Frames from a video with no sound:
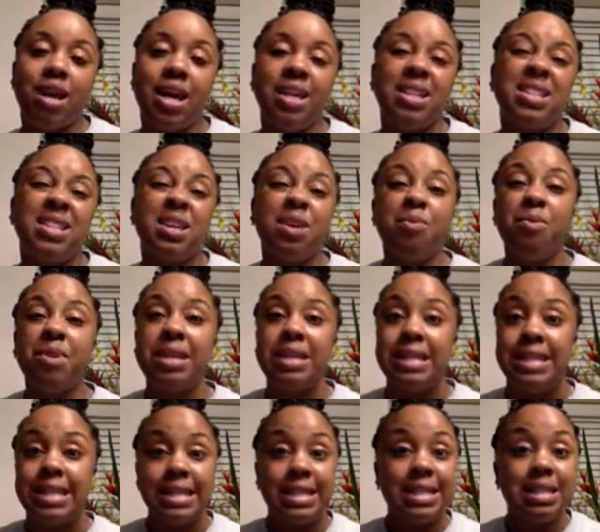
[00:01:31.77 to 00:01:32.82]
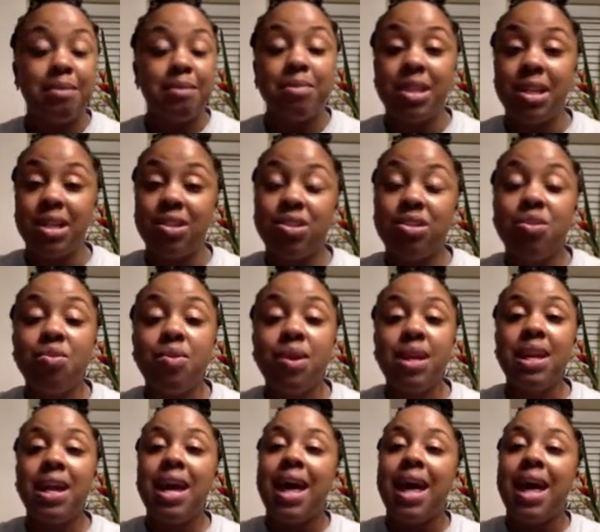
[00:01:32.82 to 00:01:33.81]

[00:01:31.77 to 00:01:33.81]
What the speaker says: and someone did something to it.